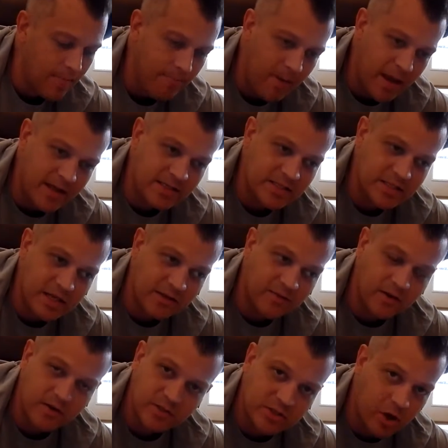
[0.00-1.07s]
makes
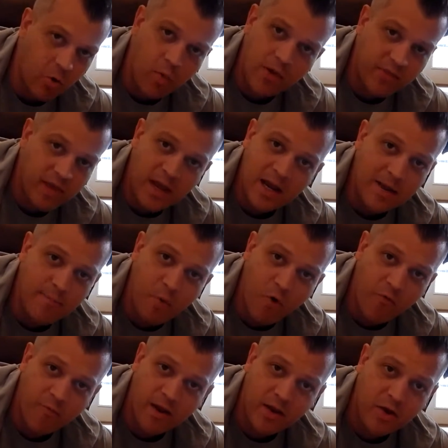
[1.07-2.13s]
it so with any
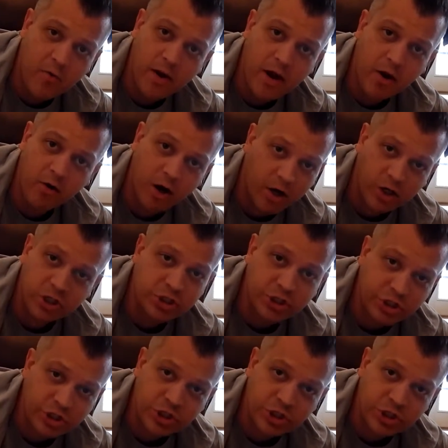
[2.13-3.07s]
movement you hear a